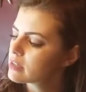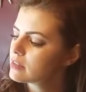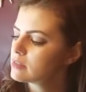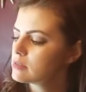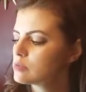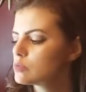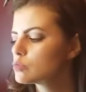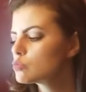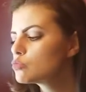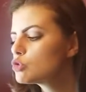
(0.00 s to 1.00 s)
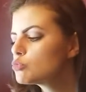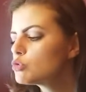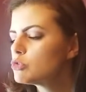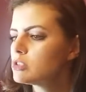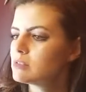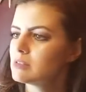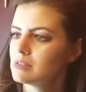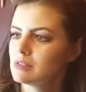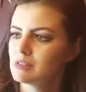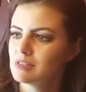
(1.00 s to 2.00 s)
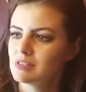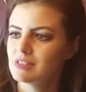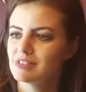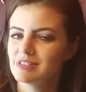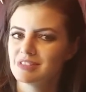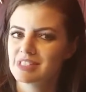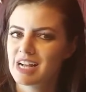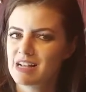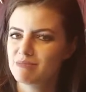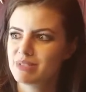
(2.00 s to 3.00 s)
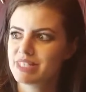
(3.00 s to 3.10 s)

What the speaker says: You're such a good boy. You're such a good boy.